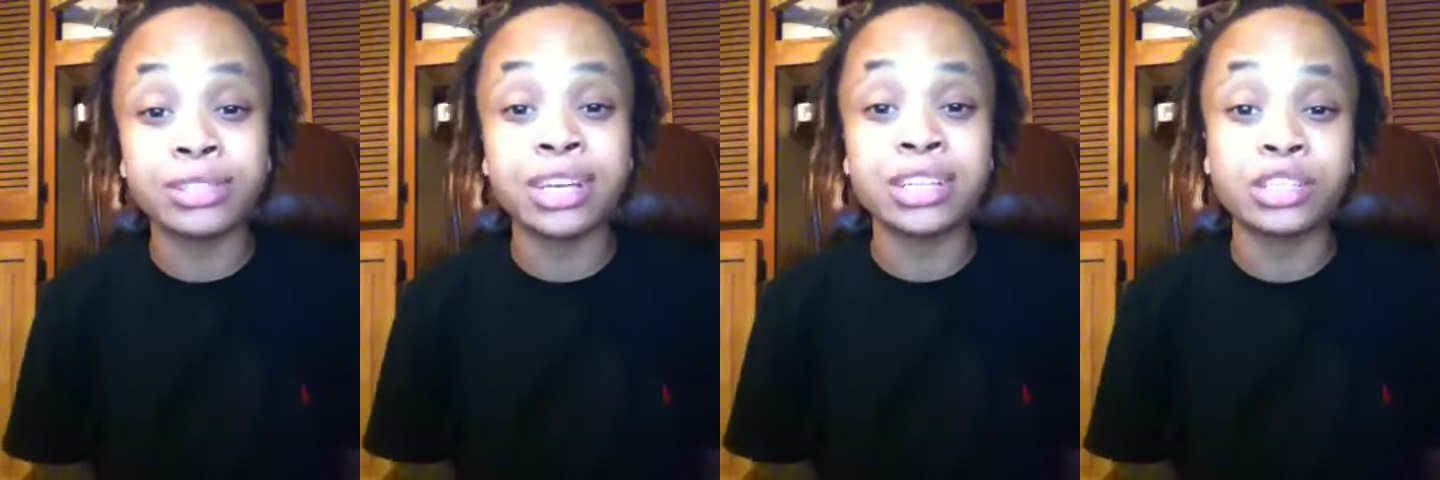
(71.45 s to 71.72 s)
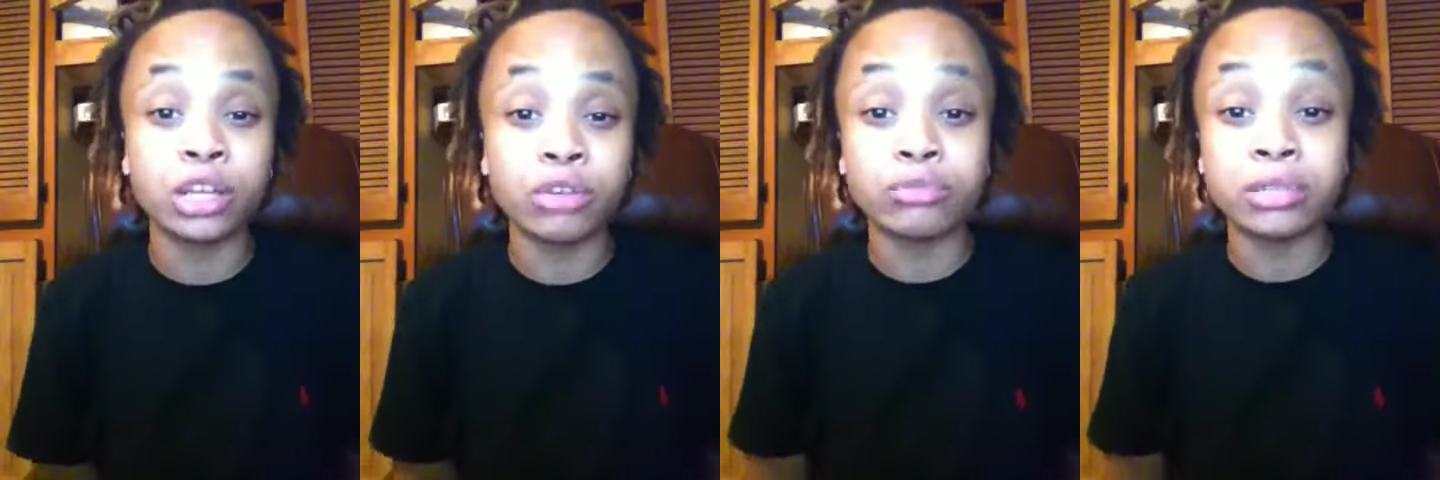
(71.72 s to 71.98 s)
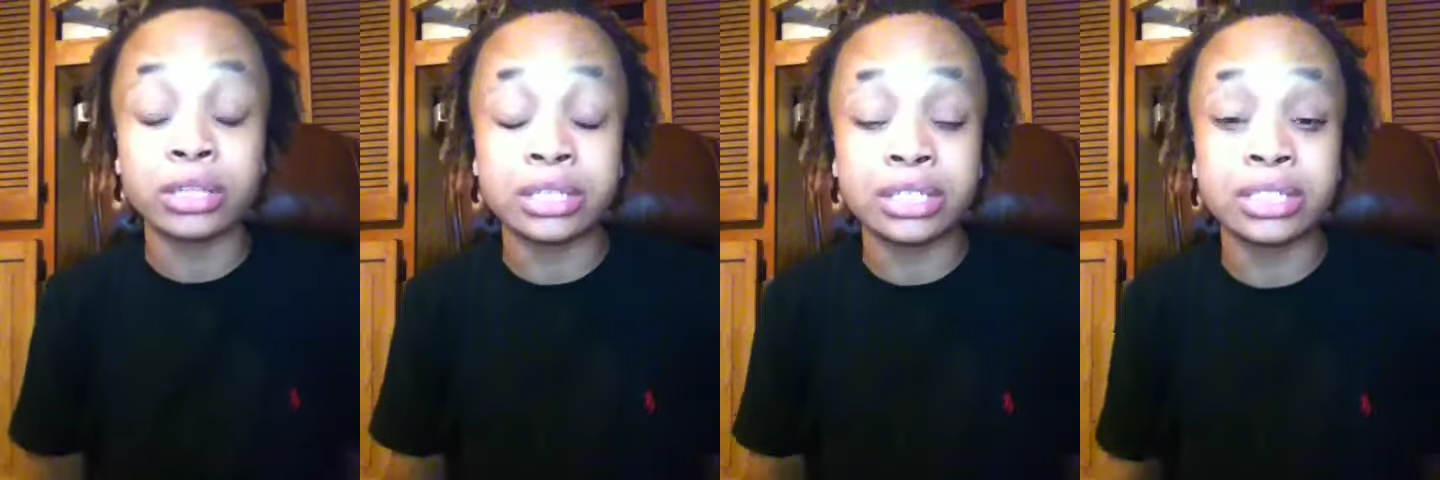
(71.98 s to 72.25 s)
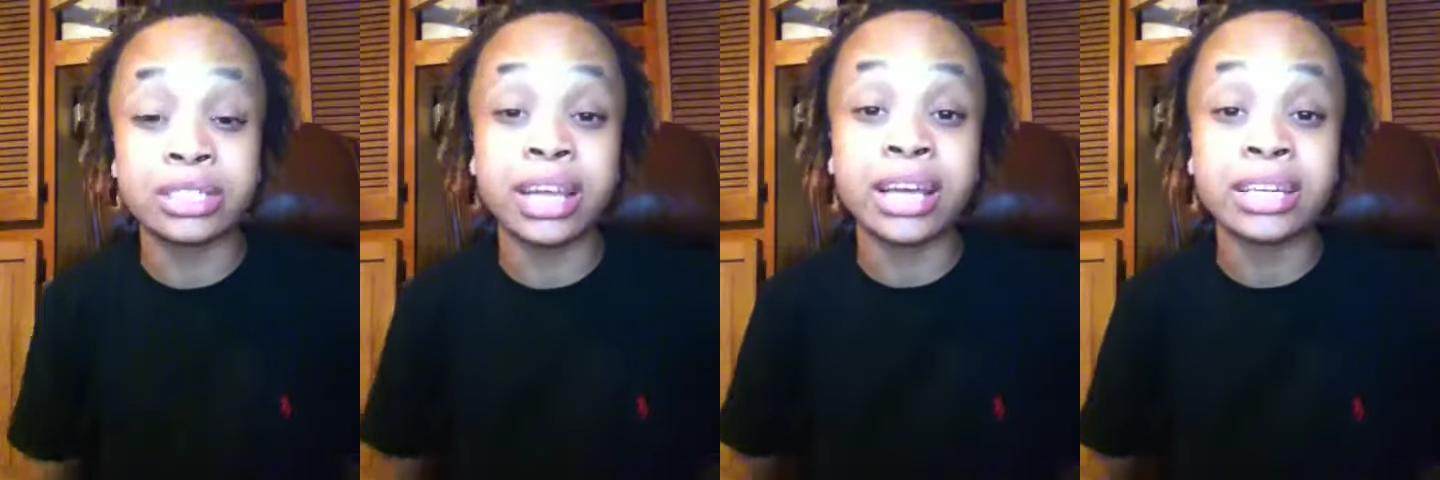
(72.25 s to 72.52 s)
they turned into
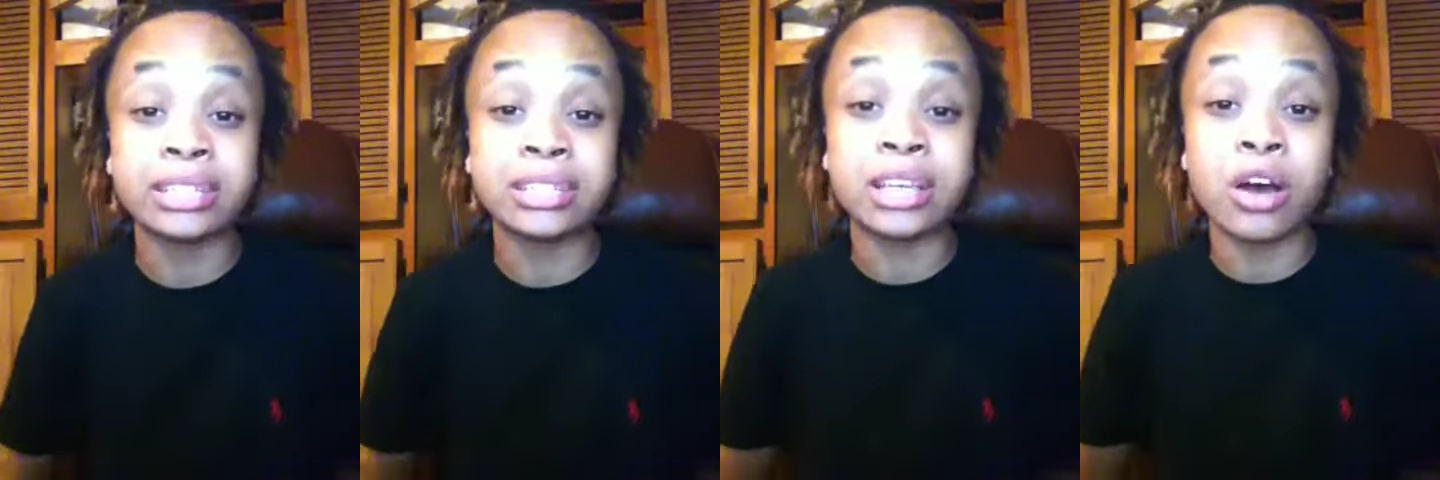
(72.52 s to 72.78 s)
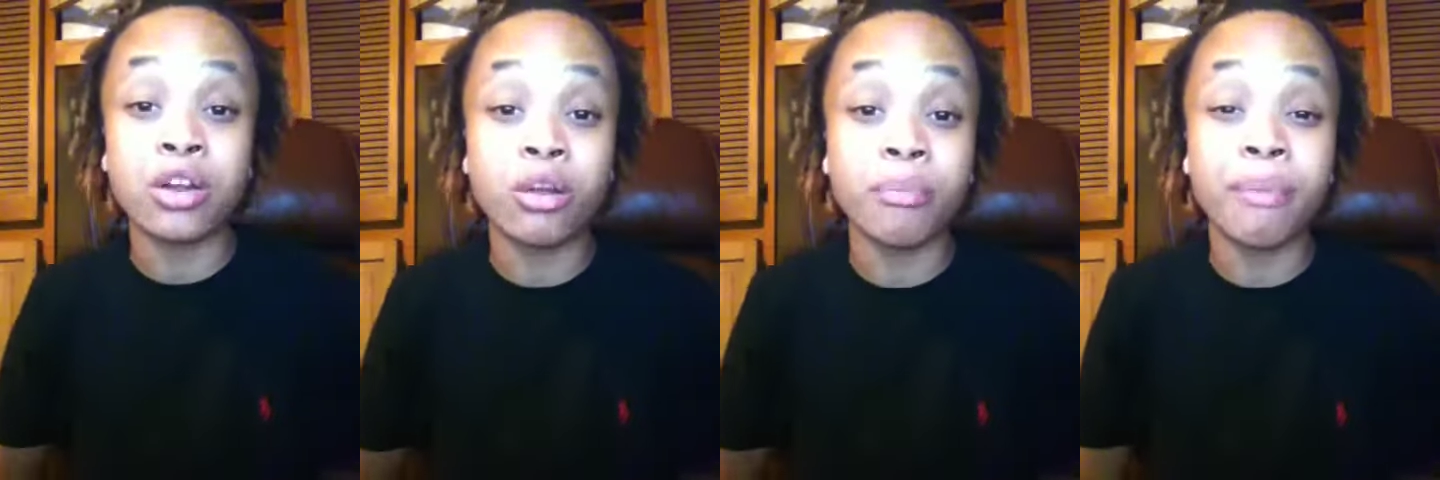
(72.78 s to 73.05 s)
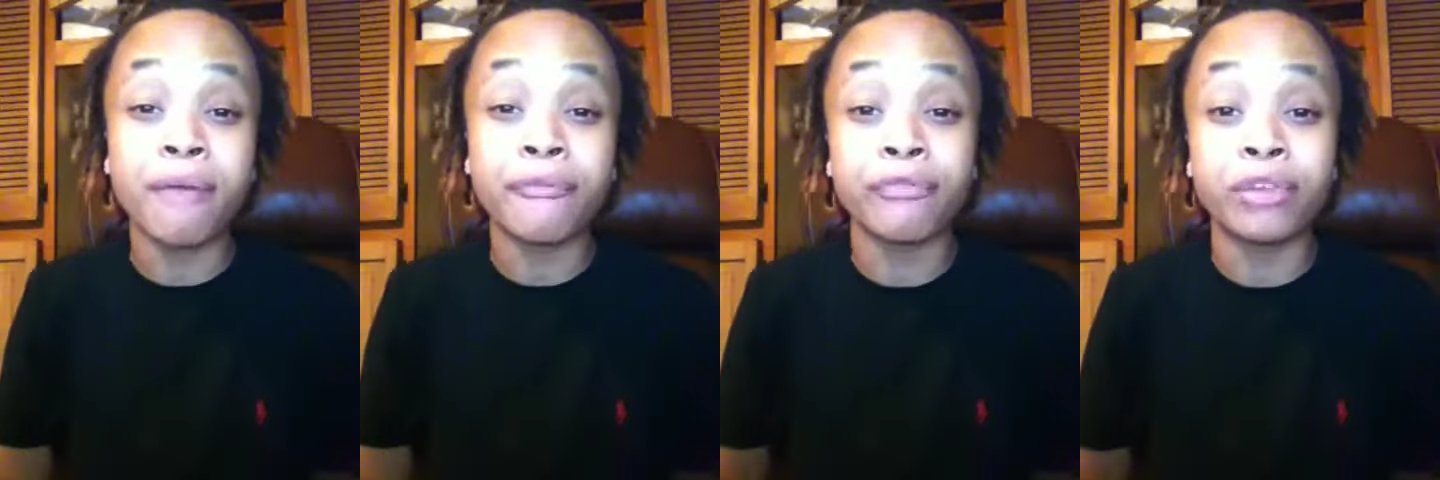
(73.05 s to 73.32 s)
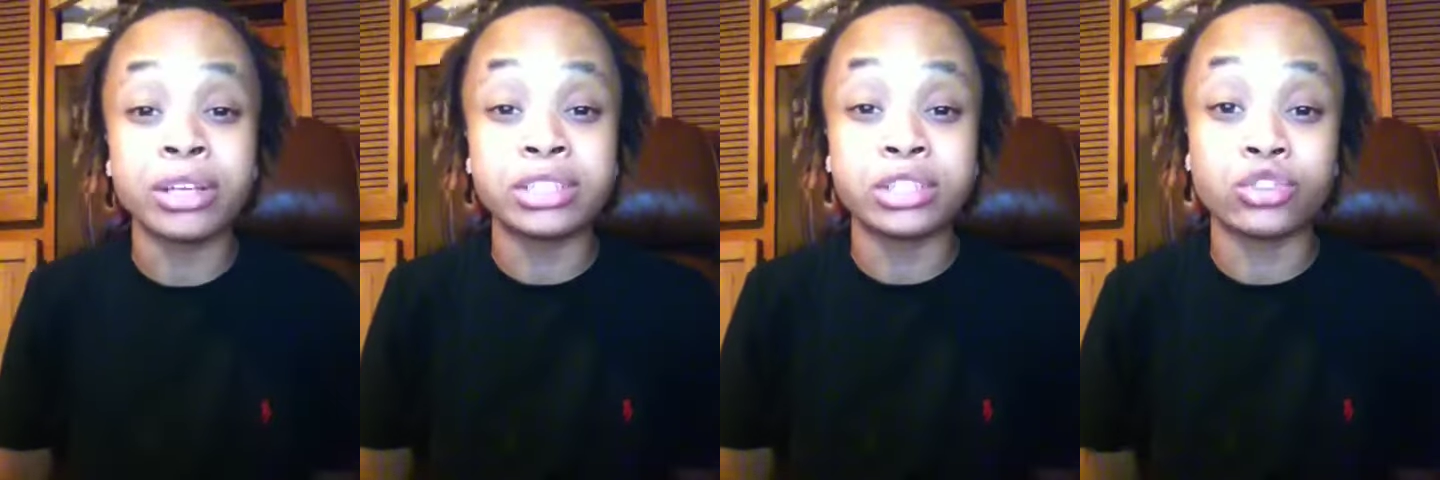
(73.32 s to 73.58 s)
snakes. All of my
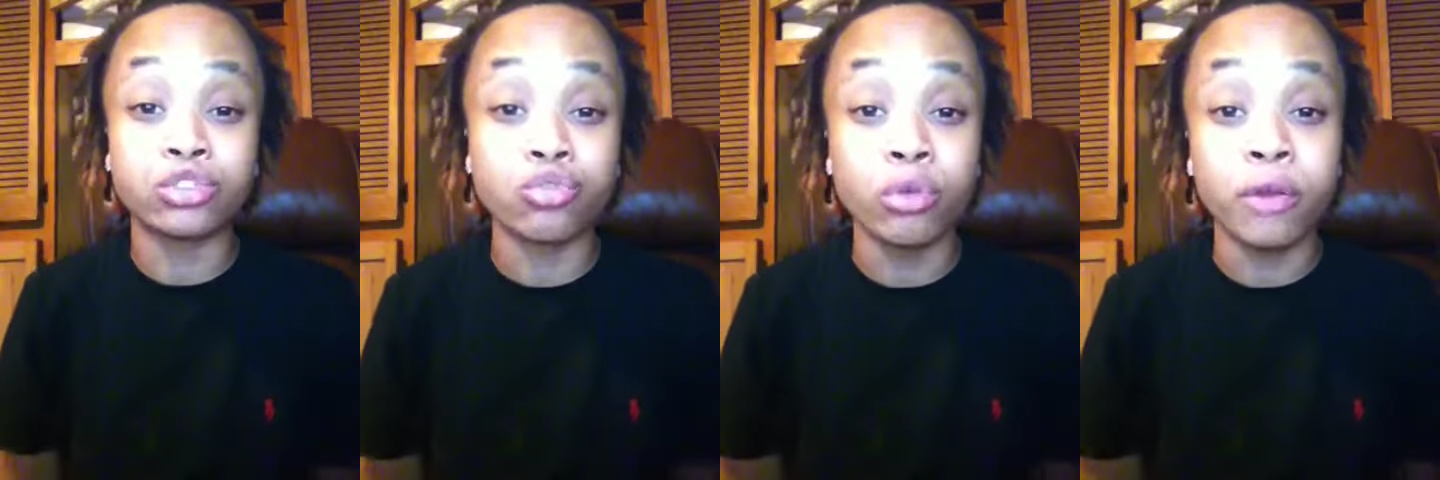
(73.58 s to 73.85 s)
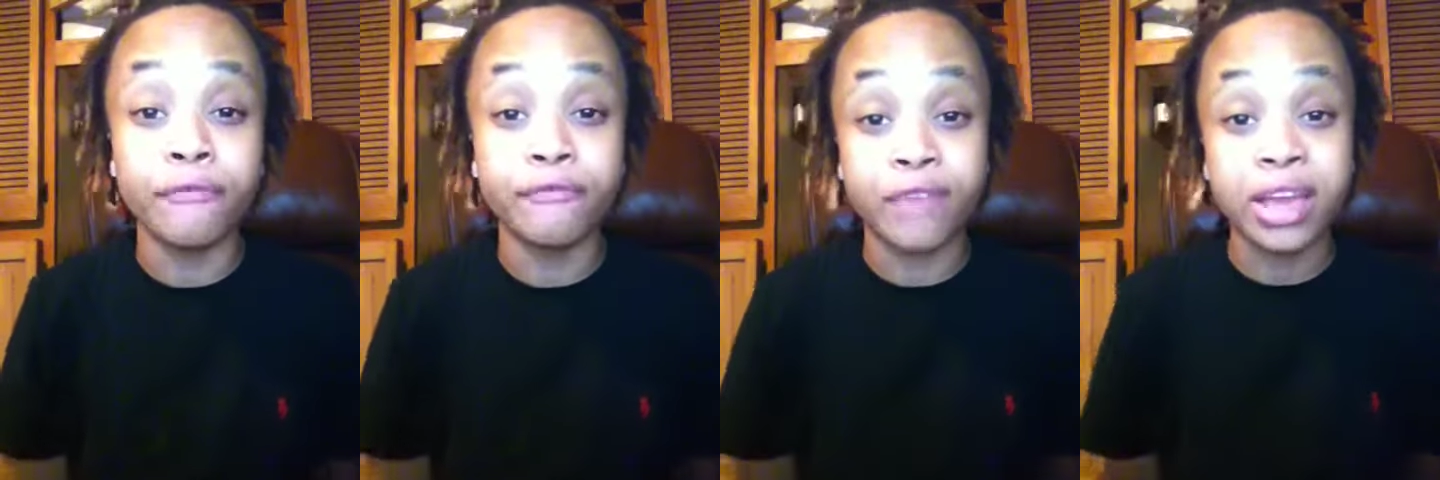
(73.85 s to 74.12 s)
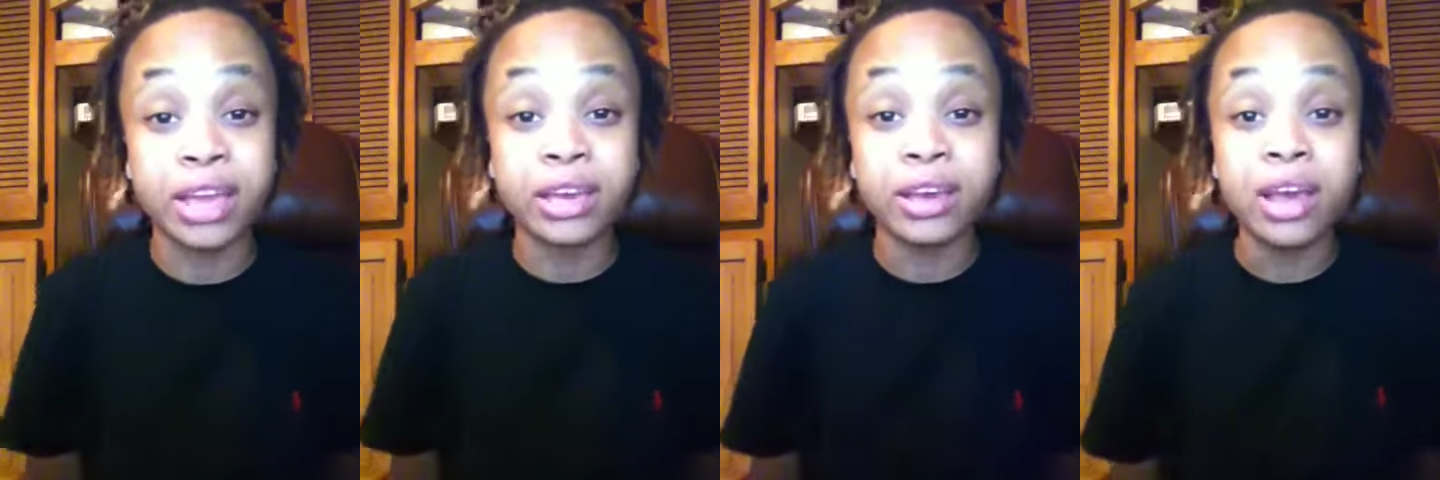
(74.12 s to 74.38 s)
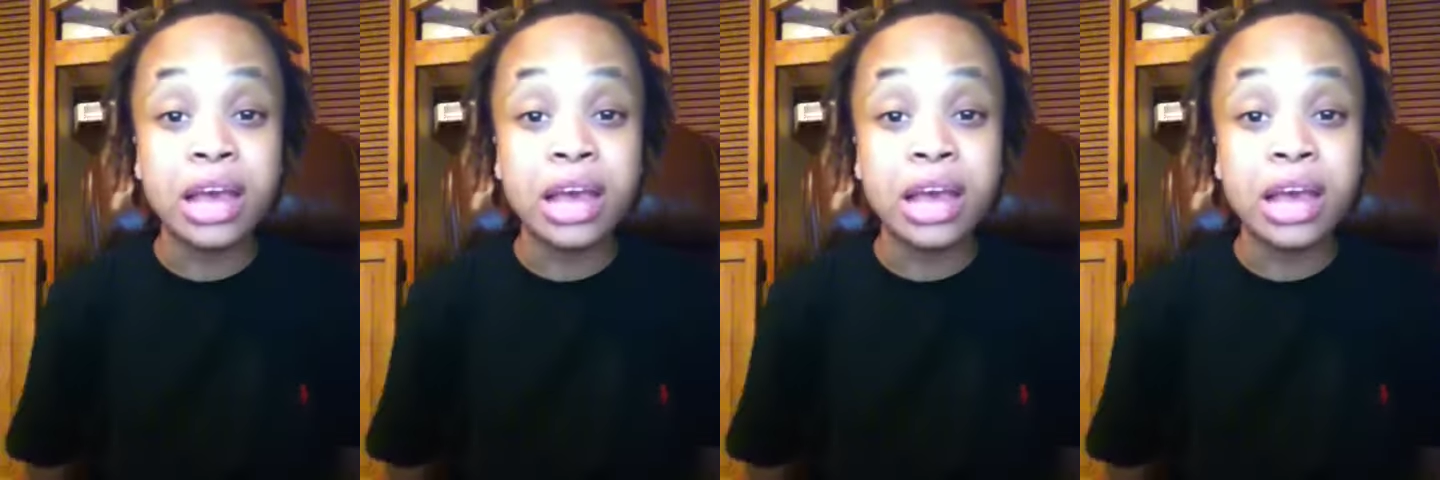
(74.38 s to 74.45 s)
friends is truly fake.